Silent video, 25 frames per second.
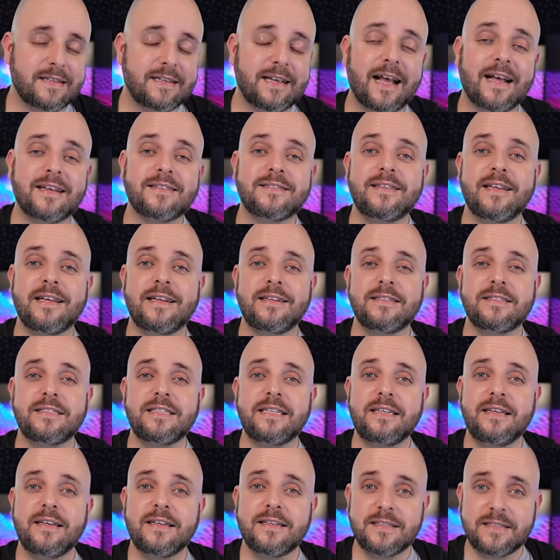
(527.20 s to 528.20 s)
CAS
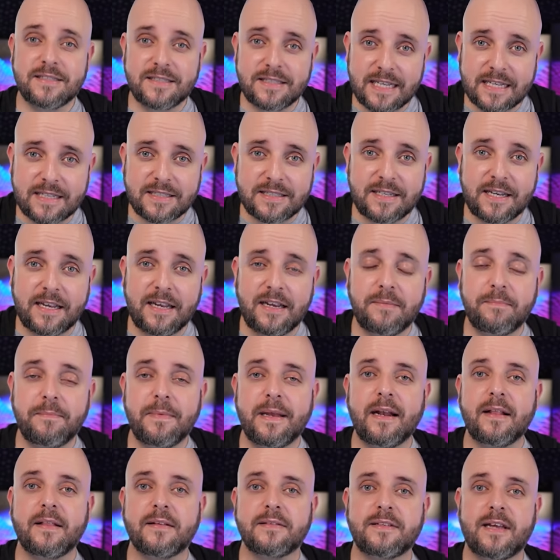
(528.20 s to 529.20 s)
latency 16,
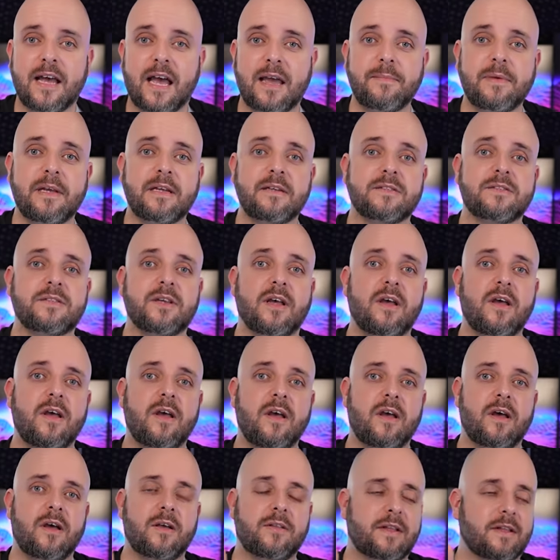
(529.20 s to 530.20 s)
meaning the timings,
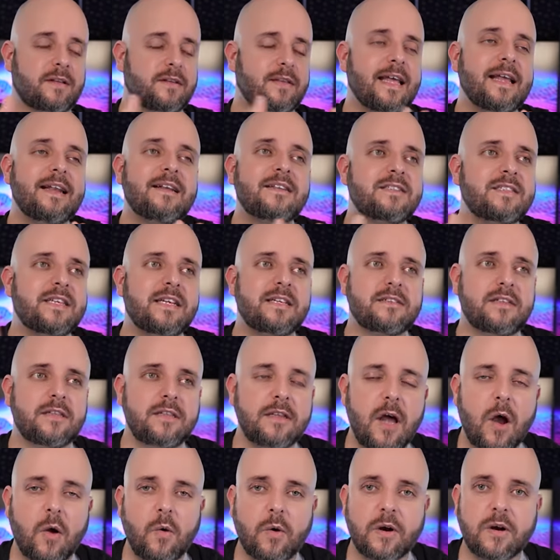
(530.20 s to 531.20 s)
the latency is
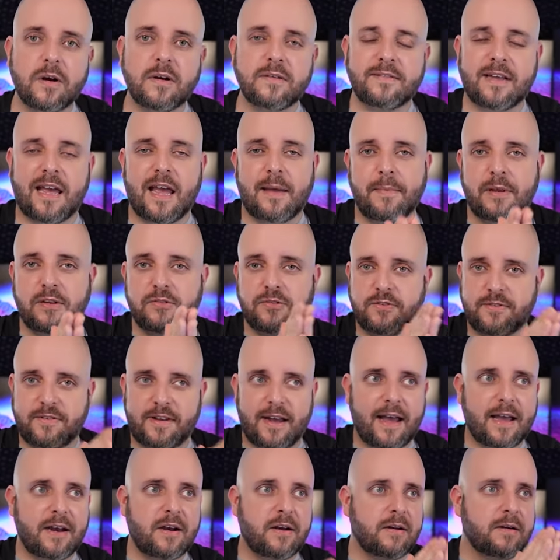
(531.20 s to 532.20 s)
lower, timings are
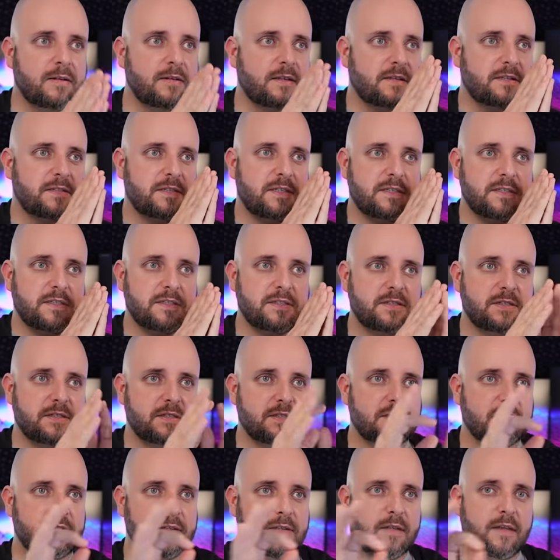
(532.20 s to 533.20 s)
tighter. This
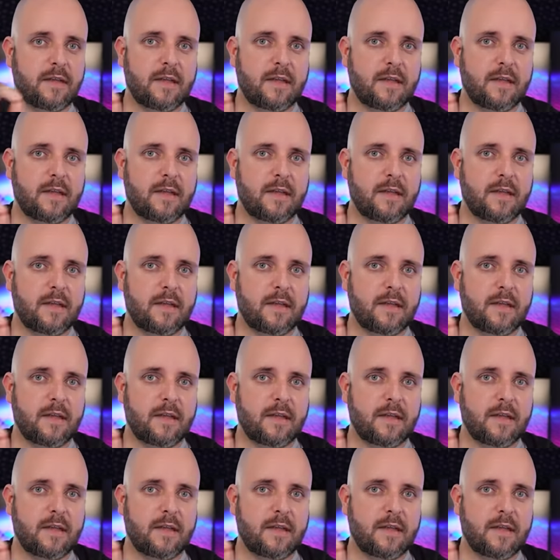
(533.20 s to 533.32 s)
is